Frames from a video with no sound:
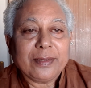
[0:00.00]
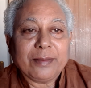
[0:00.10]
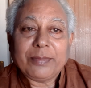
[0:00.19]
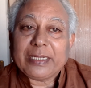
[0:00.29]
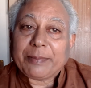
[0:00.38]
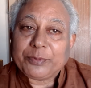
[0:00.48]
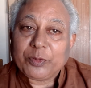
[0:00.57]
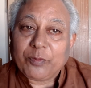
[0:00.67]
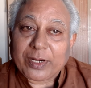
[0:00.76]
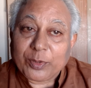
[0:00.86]
But up to
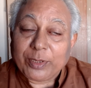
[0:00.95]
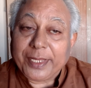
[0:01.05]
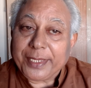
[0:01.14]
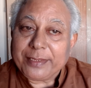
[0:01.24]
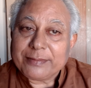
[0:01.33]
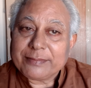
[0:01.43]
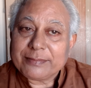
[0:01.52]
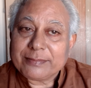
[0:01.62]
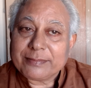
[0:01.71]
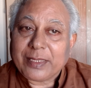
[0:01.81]
1 only.
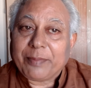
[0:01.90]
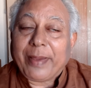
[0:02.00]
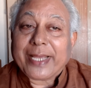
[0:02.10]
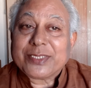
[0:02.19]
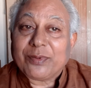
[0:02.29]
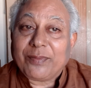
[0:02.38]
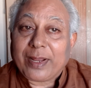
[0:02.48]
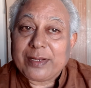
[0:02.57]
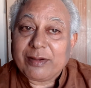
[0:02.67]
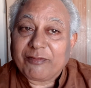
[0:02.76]
The maximum
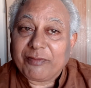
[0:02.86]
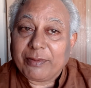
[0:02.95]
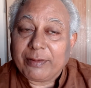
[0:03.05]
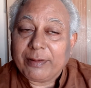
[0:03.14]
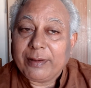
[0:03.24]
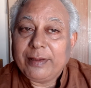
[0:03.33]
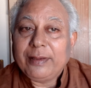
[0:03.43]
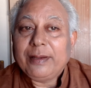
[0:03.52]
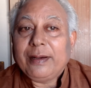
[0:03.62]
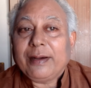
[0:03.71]
value of
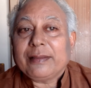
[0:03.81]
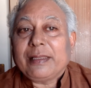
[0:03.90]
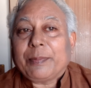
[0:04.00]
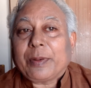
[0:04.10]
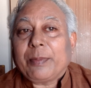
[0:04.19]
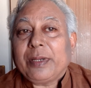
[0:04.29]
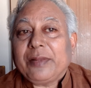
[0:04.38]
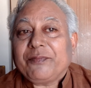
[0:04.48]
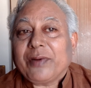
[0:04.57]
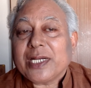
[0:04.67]
the probability
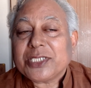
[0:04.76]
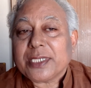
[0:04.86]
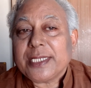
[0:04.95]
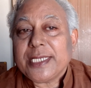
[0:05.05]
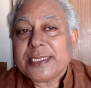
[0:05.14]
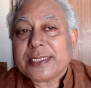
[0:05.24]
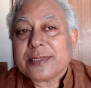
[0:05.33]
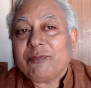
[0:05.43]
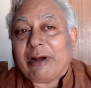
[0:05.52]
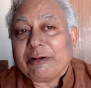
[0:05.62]
function is
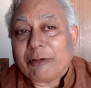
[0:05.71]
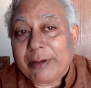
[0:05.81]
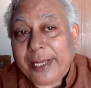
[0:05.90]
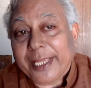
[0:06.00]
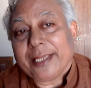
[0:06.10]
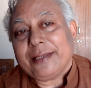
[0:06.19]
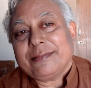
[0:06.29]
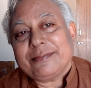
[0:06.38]
1 only.